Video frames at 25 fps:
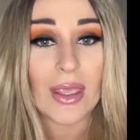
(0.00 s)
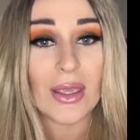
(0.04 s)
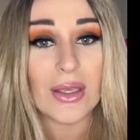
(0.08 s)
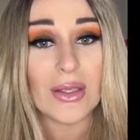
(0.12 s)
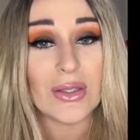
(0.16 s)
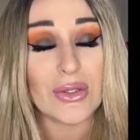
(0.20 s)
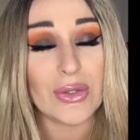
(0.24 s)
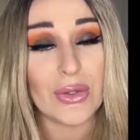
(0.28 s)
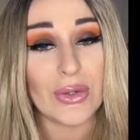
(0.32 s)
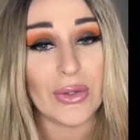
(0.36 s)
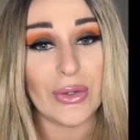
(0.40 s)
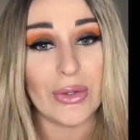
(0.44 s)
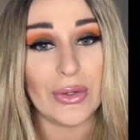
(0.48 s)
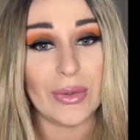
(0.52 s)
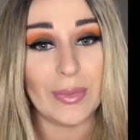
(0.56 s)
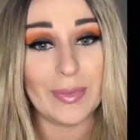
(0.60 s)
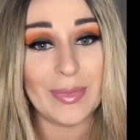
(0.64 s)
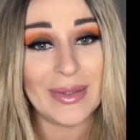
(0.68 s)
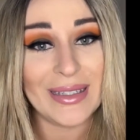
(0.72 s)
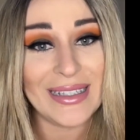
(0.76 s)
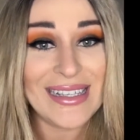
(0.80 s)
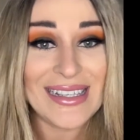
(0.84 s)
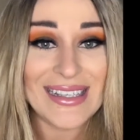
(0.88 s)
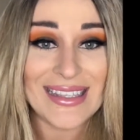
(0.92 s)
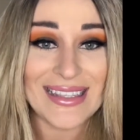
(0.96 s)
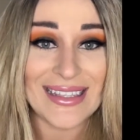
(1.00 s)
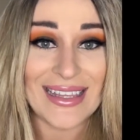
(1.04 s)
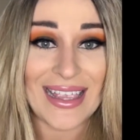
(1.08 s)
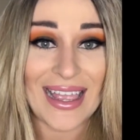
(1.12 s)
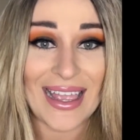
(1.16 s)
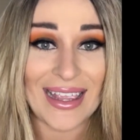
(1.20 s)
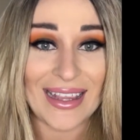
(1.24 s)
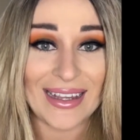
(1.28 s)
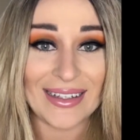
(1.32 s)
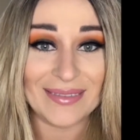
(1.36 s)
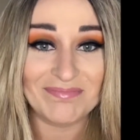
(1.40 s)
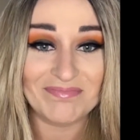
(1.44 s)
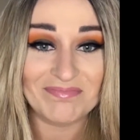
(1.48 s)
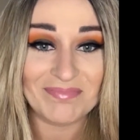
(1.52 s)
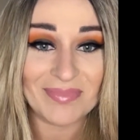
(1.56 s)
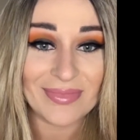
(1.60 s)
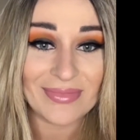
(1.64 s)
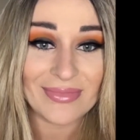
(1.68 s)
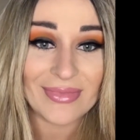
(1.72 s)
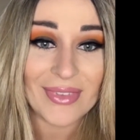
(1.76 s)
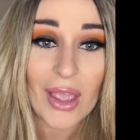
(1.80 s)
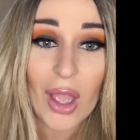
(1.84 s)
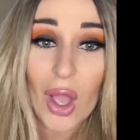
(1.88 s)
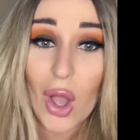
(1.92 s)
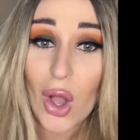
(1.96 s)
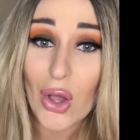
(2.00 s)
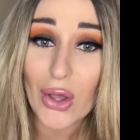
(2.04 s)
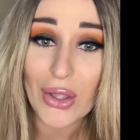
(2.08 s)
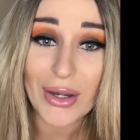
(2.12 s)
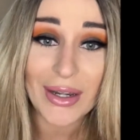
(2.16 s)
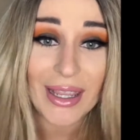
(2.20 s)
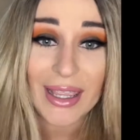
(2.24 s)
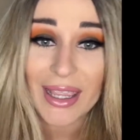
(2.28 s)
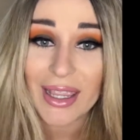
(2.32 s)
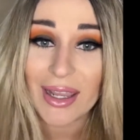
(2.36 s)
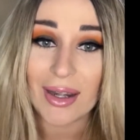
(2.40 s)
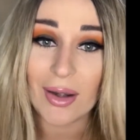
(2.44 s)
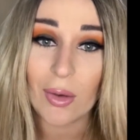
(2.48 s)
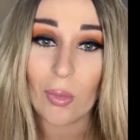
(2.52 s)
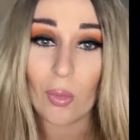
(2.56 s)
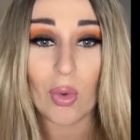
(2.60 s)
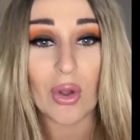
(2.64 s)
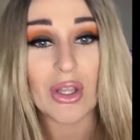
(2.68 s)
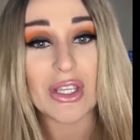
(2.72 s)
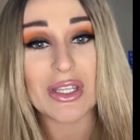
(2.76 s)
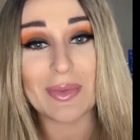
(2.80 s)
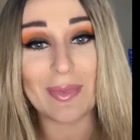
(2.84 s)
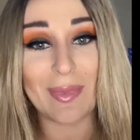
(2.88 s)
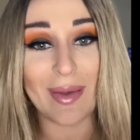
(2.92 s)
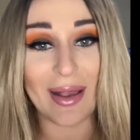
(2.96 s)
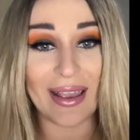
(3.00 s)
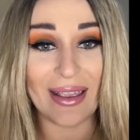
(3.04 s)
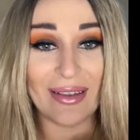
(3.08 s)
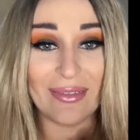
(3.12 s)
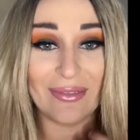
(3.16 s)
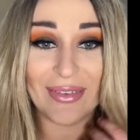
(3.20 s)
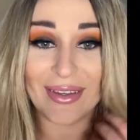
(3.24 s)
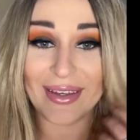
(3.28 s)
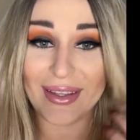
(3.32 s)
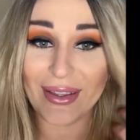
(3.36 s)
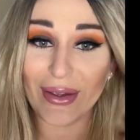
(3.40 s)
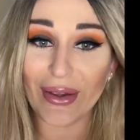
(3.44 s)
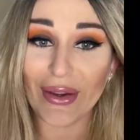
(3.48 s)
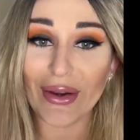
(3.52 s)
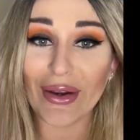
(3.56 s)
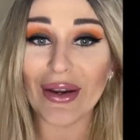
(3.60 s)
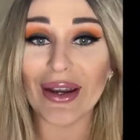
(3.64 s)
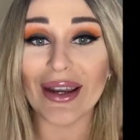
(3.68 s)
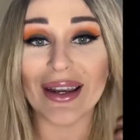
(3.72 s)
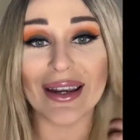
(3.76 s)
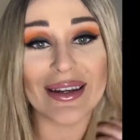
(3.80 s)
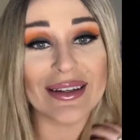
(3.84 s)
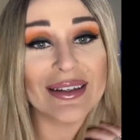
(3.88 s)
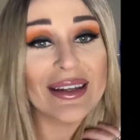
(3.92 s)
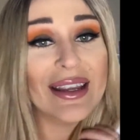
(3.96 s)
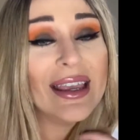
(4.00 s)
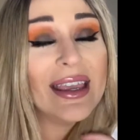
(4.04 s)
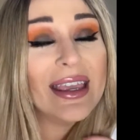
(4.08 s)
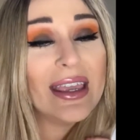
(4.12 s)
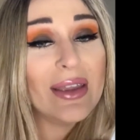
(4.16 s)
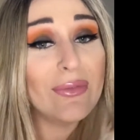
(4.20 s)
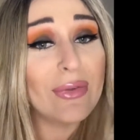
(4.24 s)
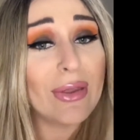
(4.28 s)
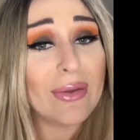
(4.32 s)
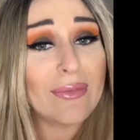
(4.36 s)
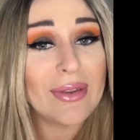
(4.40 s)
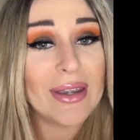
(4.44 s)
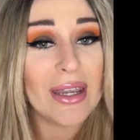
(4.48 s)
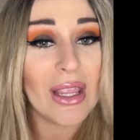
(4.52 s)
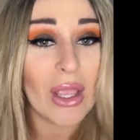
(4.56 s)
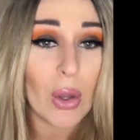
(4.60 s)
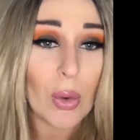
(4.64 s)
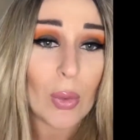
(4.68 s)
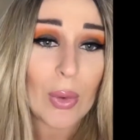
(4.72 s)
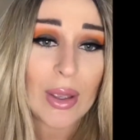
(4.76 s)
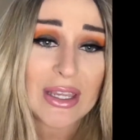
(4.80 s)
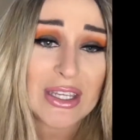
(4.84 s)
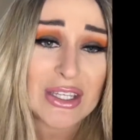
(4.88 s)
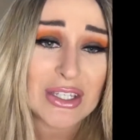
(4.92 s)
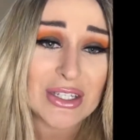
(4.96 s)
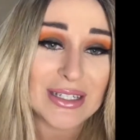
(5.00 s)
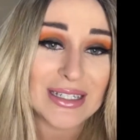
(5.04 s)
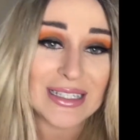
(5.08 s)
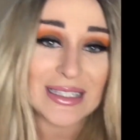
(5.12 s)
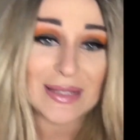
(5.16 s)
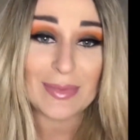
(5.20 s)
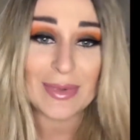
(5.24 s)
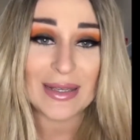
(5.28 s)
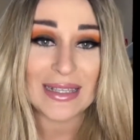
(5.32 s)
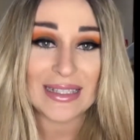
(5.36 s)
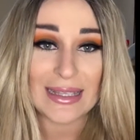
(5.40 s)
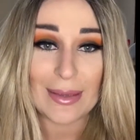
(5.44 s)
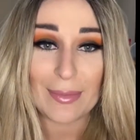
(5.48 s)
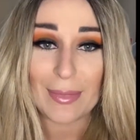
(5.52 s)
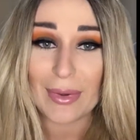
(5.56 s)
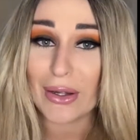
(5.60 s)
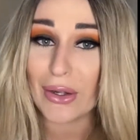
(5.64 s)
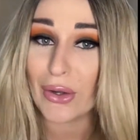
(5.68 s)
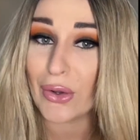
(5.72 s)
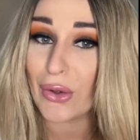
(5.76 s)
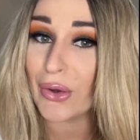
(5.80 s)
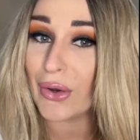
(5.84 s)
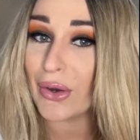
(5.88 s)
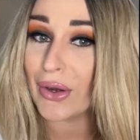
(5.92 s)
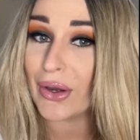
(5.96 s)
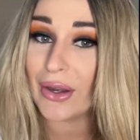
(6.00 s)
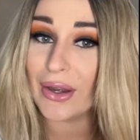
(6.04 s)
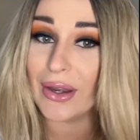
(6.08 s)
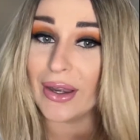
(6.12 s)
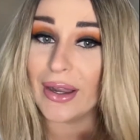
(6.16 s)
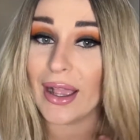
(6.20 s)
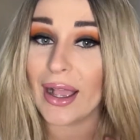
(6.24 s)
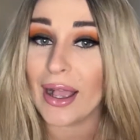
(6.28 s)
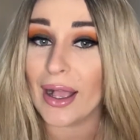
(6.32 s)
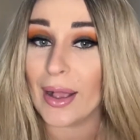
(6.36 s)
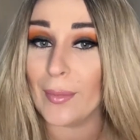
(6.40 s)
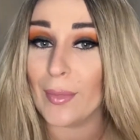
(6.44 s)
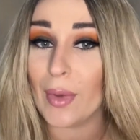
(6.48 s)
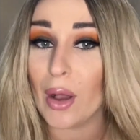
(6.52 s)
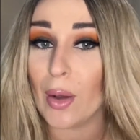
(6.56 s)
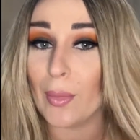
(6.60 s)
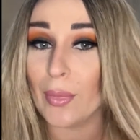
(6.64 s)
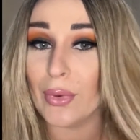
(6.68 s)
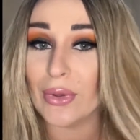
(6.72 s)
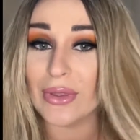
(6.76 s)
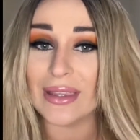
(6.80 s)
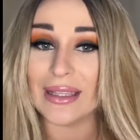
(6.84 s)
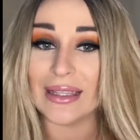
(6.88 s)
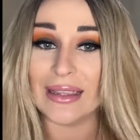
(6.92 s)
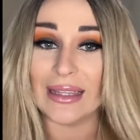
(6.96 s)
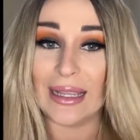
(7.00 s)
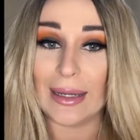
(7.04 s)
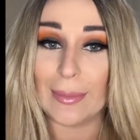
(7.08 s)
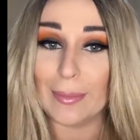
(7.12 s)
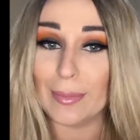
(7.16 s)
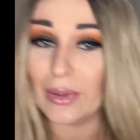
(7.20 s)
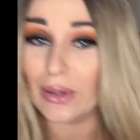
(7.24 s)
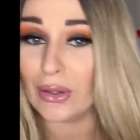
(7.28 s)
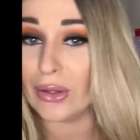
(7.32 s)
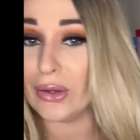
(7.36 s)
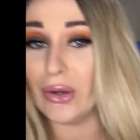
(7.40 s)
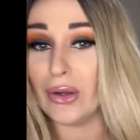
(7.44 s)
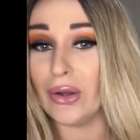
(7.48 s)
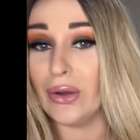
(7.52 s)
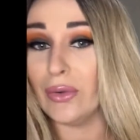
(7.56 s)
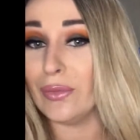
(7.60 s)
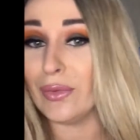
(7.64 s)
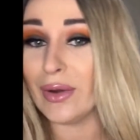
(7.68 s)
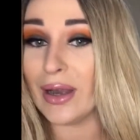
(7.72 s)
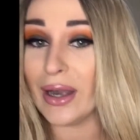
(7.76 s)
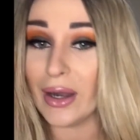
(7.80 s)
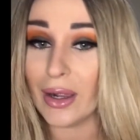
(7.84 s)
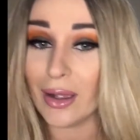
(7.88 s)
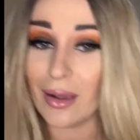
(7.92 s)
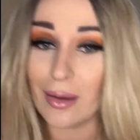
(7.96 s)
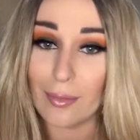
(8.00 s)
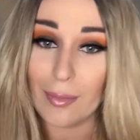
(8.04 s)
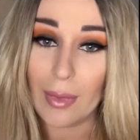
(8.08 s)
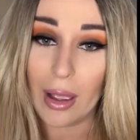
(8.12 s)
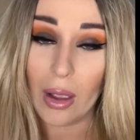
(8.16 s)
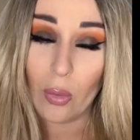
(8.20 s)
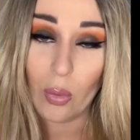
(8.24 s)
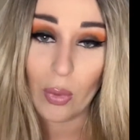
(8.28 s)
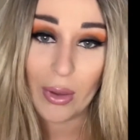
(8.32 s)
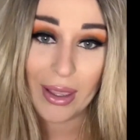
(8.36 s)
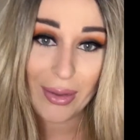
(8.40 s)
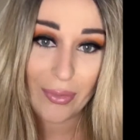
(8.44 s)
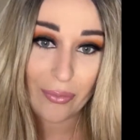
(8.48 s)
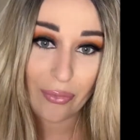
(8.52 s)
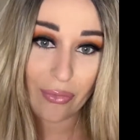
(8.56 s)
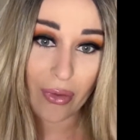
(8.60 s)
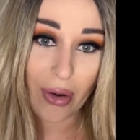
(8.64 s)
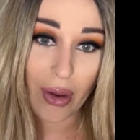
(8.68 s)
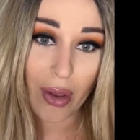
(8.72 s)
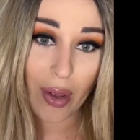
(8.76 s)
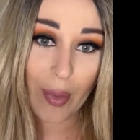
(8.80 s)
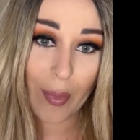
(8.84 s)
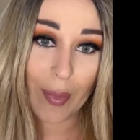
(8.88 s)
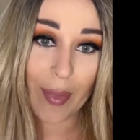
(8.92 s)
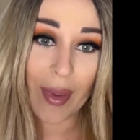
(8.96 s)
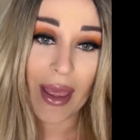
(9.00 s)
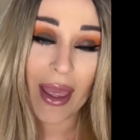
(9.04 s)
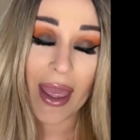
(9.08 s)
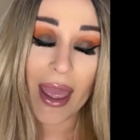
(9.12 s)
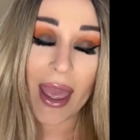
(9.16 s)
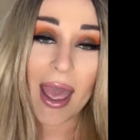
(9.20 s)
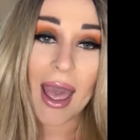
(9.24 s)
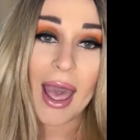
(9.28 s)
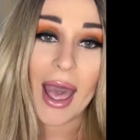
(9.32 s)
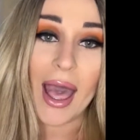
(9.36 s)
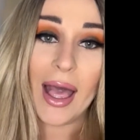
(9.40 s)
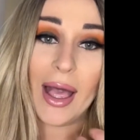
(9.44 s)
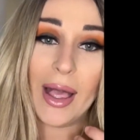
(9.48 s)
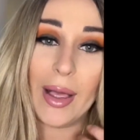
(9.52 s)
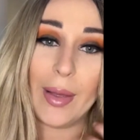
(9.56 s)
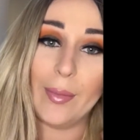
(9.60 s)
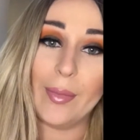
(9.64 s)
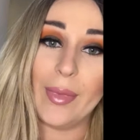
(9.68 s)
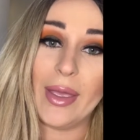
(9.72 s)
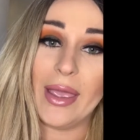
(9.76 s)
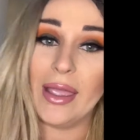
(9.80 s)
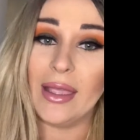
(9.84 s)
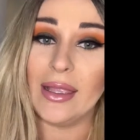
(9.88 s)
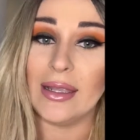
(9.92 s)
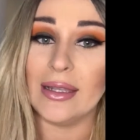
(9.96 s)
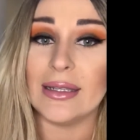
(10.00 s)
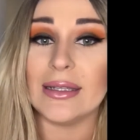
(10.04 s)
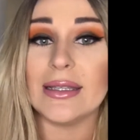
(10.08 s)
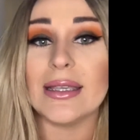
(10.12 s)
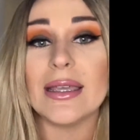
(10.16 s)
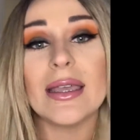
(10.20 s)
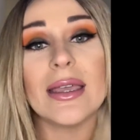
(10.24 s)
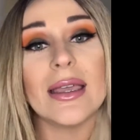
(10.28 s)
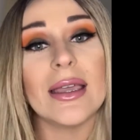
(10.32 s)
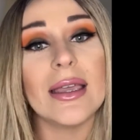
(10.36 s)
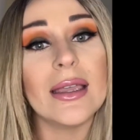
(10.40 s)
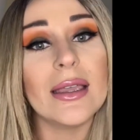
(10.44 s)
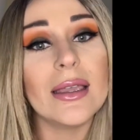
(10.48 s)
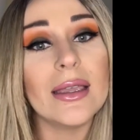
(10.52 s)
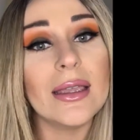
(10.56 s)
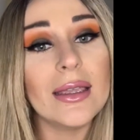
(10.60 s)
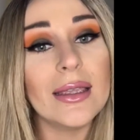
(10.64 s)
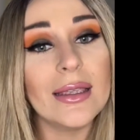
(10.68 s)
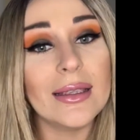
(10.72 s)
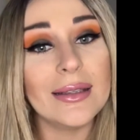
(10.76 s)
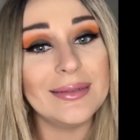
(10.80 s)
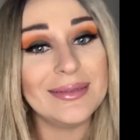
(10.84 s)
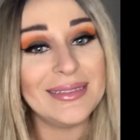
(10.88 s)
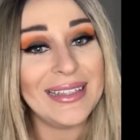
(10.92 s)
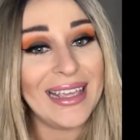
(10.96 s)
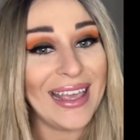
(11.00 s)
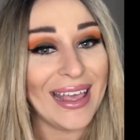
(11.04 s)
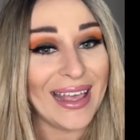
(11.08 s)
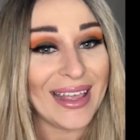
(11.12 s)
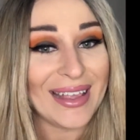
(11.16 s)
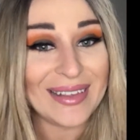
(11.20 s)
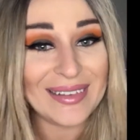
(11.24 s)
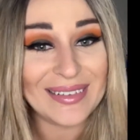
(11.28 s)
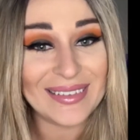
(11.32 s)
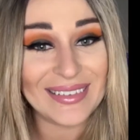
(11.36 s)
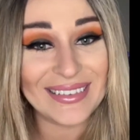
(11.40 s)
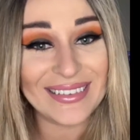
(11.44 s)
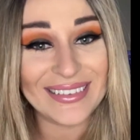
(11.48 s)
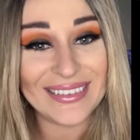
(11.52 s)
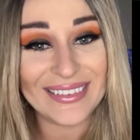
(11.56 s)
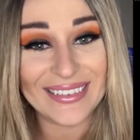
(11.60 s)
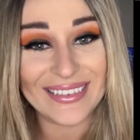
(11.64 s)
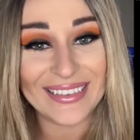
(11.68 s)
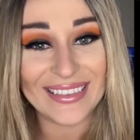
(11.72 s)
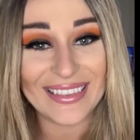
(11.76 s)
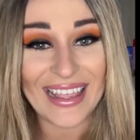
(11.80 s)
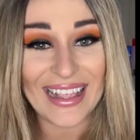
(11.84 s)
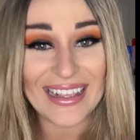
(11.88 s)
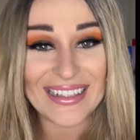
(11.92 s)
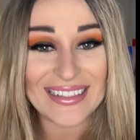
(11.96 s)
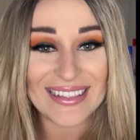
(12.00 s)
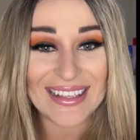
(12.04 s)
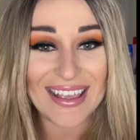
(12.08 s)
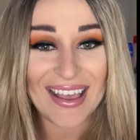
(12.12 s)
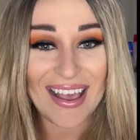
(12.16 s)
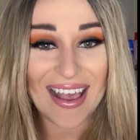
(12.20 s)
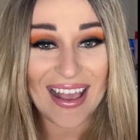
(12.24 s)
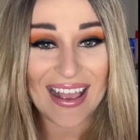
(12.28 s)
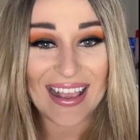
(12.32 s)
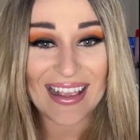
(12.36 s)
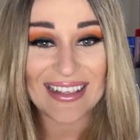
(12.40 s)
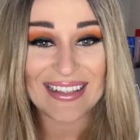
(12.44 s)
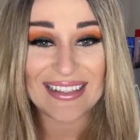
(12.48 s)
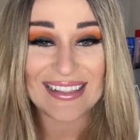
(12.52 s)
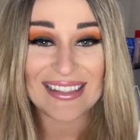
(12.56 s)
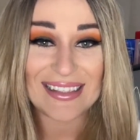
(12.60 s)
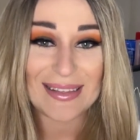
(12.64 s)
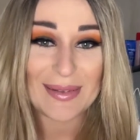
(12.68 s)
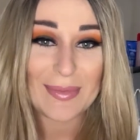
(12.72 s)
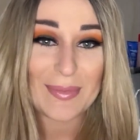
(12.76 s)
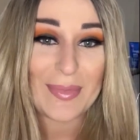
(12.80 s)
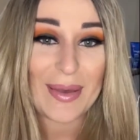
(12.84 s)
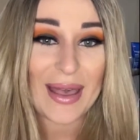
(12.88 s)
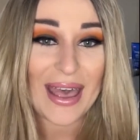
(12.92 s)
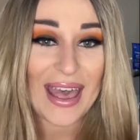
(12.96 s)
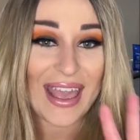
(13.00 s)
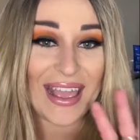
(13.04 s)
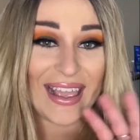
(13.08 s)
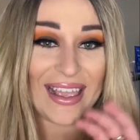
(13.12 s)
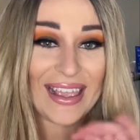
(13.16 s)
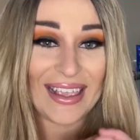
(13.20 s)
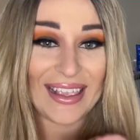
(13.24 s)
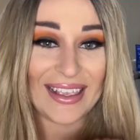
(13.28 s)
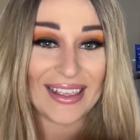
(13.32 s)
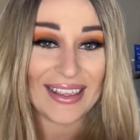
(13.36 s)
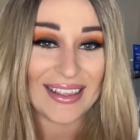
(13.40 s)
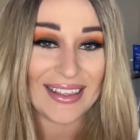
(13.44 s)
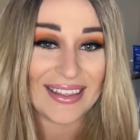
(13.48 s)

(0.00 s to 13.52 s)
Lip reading: So please stay on and watch my video, and if you have any questions, please let me know. I'll put the link below where I got my wig from. And yeah, thanks guys, bye.